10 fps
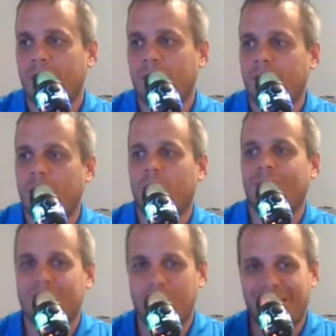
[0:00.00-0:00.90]
you'd
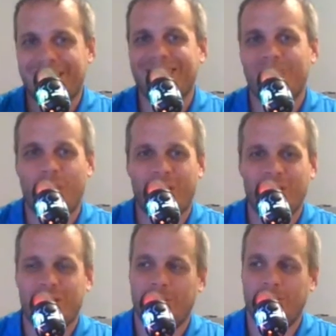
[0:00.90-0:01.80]
expect the
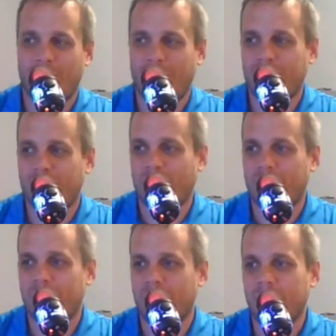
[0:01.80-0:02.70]
relative price
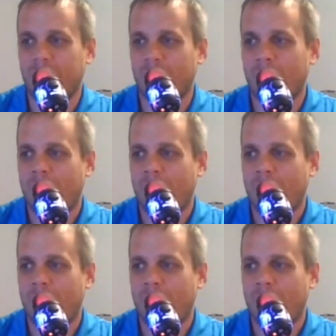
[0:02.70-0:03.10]
structure to